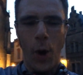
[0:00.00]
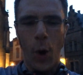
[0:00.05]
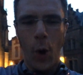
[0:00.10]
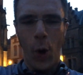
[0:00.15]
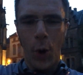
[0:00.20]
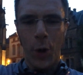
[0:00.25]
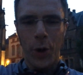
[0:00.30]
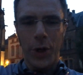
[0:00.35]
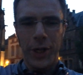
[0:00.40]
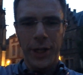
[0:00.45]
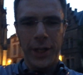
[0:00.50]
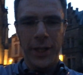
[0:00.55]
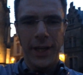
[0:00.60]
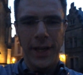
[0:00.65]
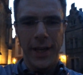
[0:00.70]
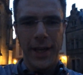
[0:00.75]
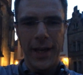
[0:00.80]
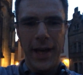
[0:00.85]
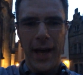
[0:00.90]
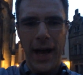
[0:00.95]
or
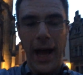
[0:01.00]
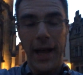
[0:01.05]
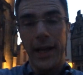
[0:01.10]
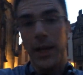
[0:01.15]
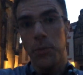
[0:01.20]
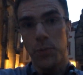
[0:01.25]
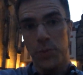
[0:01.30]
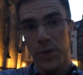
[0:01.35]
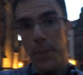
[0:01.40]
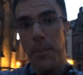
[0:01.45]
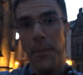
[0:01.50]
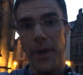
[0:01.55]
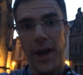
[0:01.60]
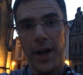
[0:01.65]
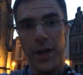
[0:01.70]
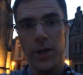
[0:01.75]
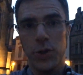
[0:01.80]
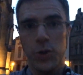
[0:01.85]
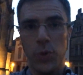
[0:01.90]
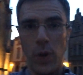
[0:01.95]
I can
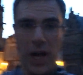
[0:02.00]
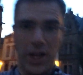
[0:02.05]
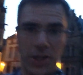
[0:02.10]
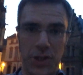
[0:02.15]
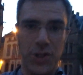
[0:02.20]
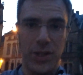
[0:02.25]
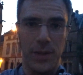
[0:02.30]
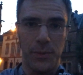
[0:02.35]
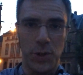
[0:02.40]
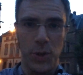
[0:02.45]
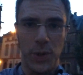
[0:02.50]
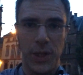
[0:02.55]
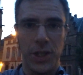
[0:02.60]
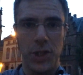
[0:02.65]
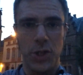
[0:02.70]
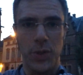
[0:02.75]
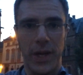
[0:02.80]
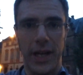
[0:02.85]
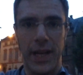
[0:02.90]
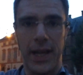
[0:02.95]
prepare to answer them
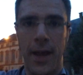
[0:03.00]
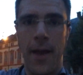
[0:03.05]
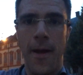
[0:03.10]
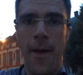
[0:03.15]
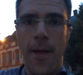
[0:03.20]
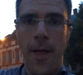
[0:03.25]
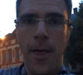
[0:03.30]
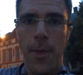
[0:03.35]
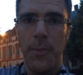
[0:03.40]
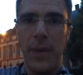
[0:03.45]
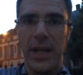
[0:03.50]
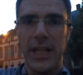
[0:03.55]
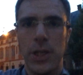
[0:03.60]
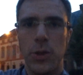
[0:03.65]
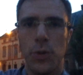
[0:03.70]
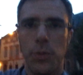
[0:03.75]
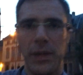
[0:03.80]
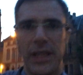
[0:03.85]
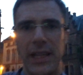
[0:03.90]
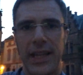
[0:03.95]
during the training. But
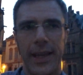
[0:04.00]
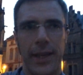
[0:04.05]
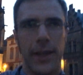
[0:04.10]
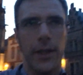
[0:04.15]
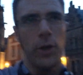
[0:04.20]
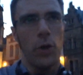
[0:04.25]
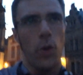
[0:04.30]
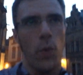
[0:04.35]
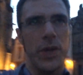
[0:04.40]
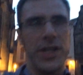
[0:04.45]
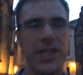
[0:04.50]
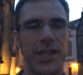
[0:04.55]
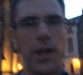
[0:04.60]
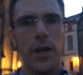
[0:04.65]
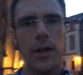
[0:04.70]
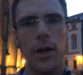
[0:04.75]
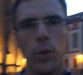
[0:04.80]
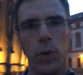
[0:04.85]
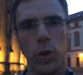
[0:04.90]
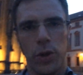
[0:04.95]
it will be like, you know, we
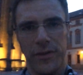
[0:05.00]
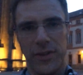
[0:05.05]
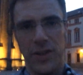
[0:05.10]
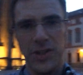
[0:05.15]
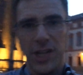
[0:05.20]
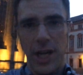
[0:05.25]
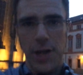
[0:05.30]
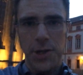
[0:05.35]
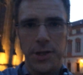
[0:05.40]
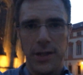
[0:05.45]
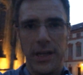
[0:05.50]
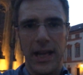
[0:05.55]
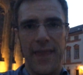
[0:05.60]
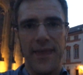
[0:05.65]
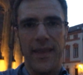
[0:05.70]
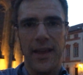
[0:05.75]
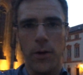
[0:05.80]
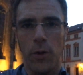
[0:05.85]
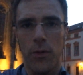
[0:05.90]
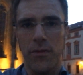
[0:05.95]
start our conversation
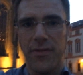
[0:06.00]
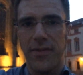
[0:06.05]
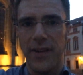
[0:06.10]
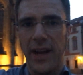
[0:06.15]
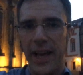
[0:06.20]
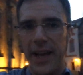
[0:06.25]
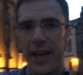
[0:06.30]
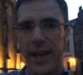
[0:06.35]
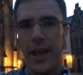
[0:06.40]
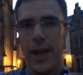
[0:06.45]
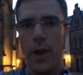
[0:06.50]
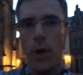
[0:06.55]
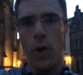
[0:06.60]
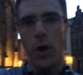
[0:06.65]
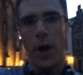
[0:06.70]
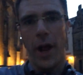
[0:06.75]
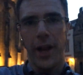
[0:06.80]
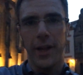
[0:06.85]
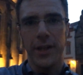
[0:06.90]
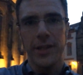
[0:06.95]
and then on Friday
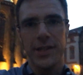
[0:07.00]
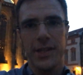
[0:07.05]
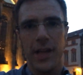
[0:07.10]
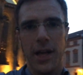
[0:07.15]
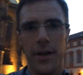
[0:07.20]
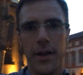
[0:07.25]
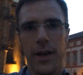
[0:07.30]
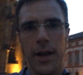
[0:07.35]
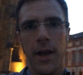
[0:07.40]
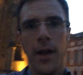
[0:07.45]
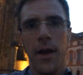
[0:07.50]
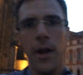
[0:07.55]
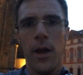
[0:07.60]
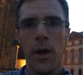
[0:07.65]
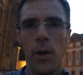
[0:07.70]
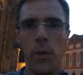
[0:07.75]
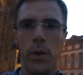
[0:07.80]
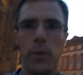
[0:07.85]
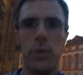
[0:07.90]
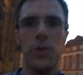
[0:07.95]
and Saturday,
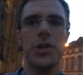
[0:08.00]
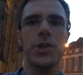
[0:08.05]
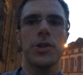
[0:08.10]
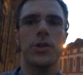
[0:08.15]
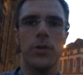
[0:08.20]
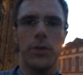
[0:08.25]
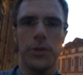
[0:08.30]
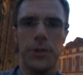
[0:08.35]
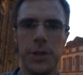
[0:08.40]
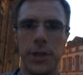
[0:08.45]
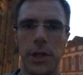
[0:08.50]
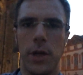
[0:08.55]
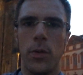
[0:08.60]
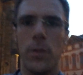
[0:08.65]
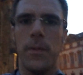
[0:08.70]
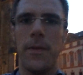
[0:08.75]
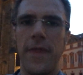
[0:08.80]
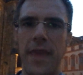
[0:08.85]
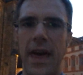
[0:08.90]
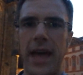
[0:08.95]
we will just continue
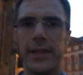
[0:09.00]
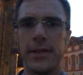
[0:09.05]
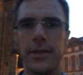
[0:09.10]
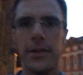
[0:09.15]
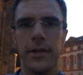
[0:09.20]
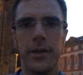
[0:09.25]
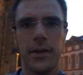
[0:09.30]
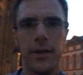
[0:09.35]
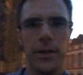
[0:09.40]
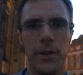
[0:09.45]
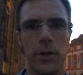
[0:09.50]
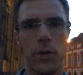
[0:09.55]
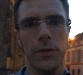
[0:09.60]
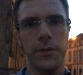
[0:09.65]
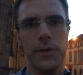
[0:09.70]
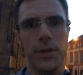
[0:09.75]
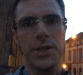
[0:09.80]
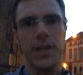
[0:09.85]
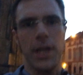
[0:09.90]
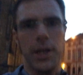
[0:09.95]
that
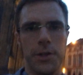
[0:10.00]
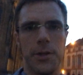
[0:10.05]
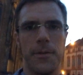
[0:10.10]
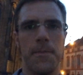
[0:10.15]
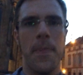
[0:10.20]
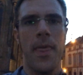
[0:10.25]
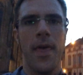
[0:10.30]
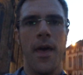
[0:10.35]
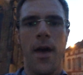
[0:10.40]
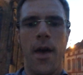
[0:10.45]
conversation.